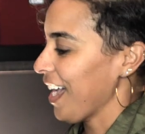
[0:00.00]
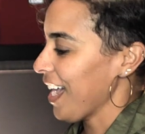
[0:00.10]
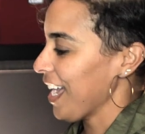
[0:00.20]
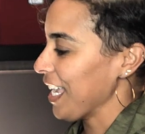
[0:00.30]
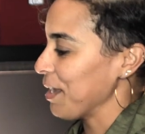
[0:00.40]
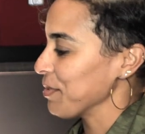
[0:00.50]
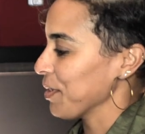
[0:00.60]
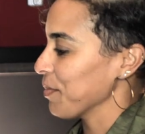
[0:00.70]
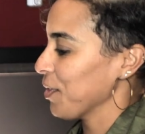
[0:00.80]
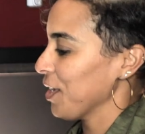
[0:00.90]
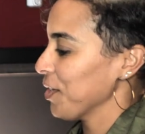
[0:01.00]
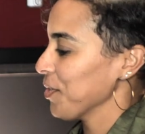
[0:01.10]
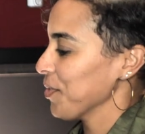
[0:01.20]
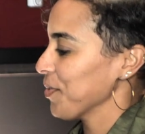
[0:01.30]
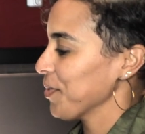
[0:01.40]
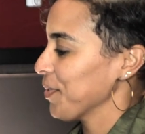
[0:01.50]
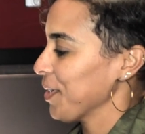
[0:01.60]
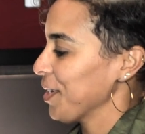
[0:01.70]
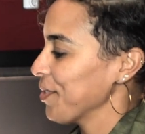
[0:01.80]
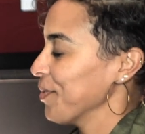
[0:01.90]
I am someone who
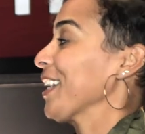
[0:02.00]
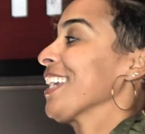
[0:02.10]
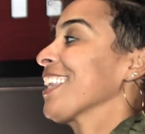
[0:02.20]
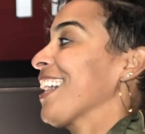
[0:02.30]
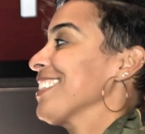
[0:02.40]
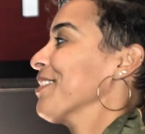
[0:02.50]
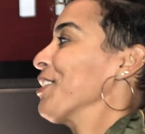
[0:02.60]
who recognizes.